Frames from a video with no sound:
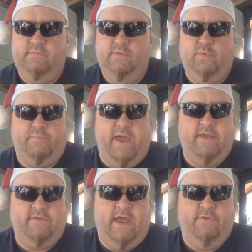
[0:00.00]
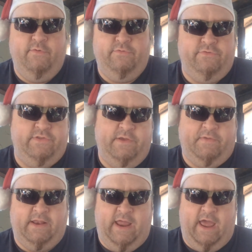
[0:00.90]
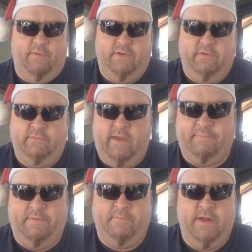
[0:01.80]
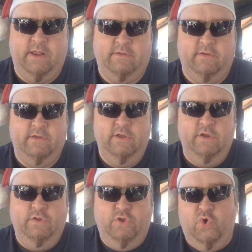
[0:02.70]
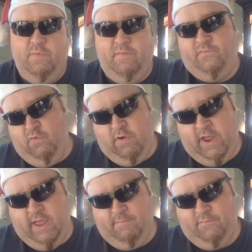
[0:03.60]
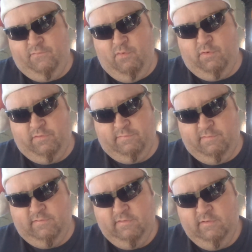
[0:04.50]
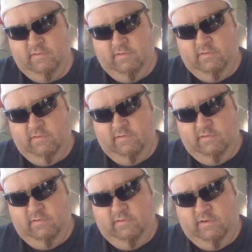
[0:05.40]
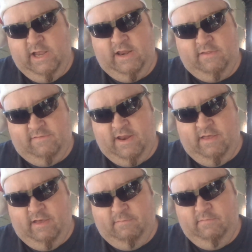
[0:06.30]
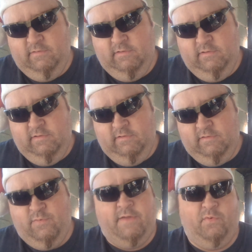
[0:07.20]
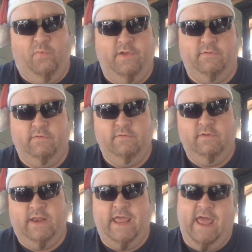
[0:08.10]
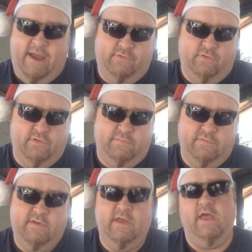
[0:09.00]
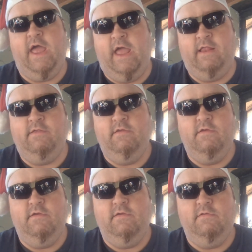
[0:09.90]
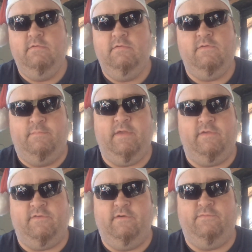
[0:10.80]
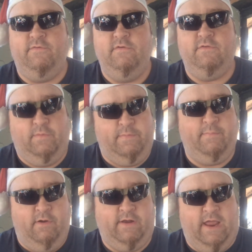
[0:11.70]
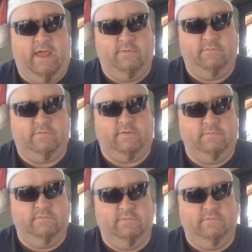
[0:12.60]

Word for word: with pay schedules and stuff like that. We don't have the money to do it beforehand, before Christmas, to get it set up. So we have to wait till the day after Christmas, and some of that stuff can be marked down. So